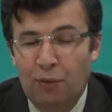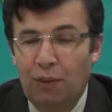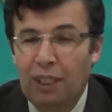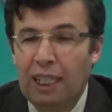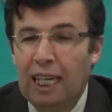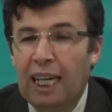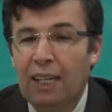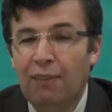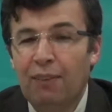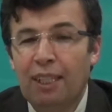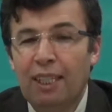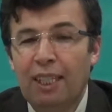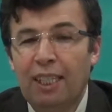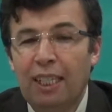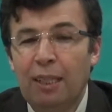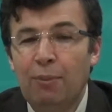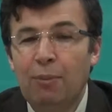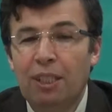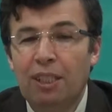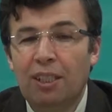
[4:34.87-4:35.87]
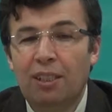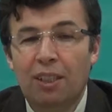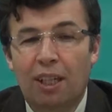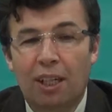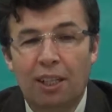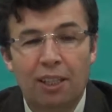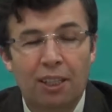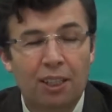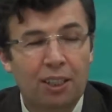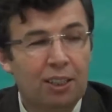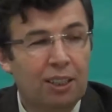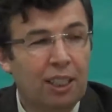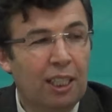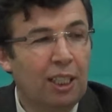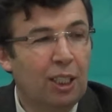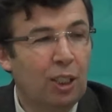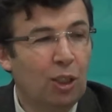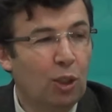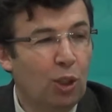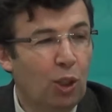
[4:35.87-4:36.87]
we have a limited
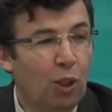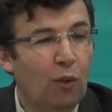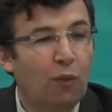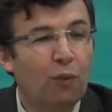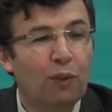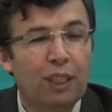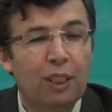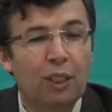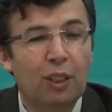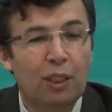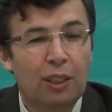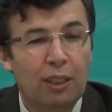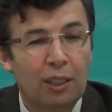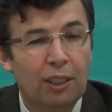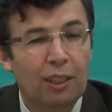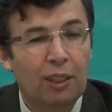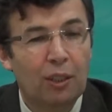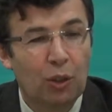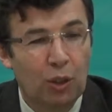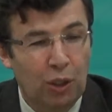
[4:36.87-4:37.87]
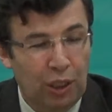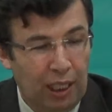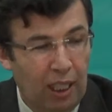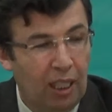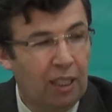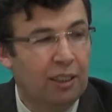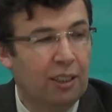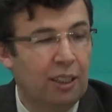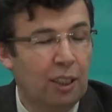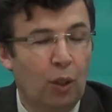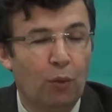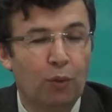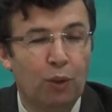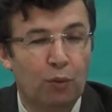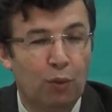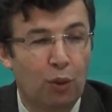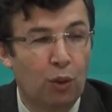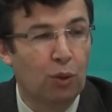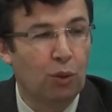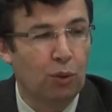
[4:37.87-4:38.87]
understanding of the reality of
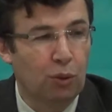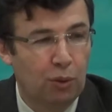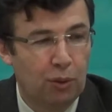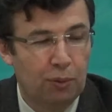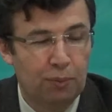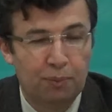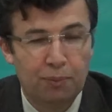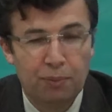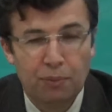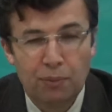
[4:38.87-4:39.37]
the world.